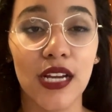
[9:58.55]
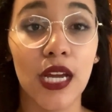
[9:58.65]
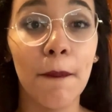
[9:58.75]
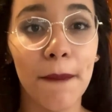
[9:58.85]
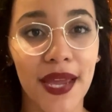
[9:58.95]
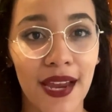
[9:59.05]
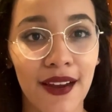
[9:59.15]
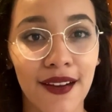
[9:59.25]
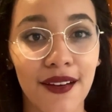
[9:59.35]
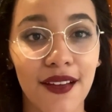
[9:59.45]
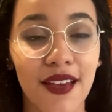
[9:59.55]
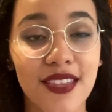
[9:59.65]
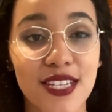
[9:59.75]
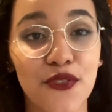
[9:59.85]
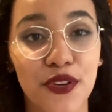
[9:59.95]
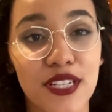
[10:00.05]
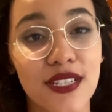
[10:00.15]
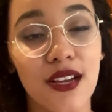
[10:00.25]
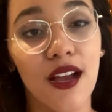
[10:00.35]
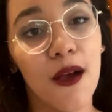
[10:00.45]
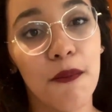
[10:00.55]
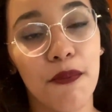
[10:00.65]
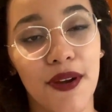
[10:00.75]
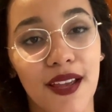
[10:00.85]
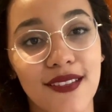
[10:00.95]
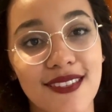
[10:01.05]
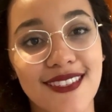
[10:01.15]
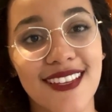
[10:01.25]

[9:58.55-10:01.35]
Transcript: compare different cup brands.